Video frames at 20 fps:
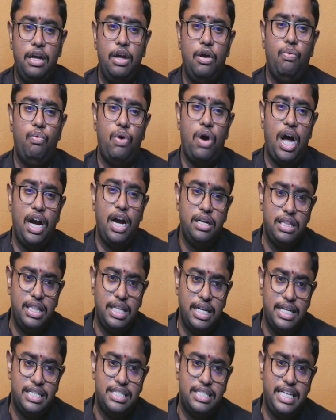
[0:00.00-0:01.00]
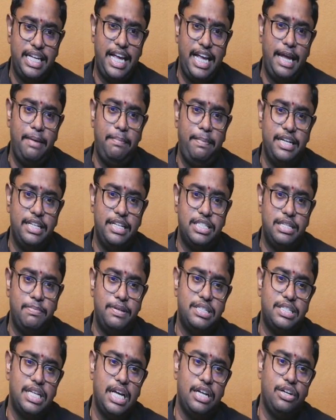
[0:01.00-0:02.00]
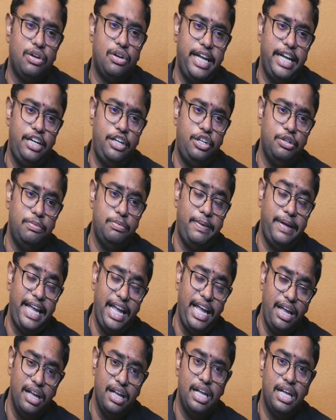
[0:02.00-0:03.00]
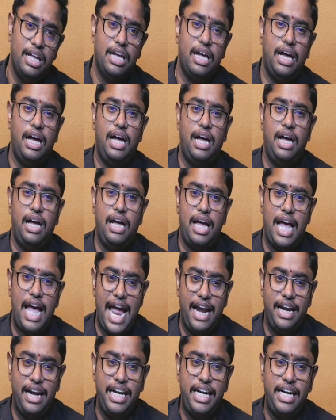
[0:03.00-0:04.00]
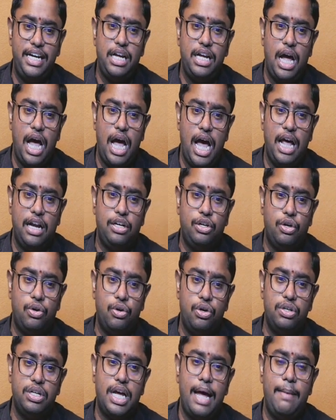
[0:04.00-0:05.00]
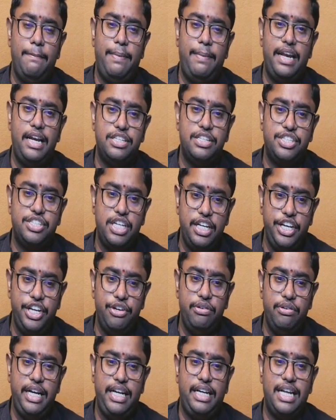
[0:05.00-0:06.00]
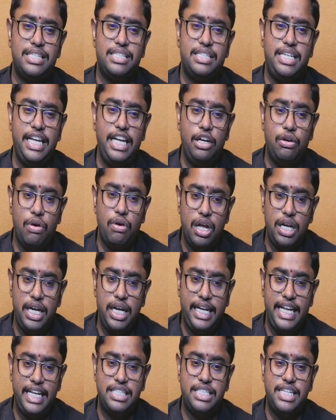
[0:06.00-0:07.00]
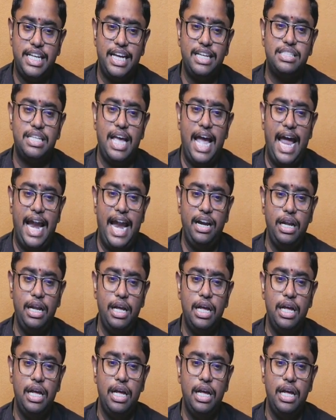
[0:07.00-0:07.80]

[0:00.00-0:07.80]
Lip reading: what that CI principles are going to be handled are code compilation, unit testing, quality checks, and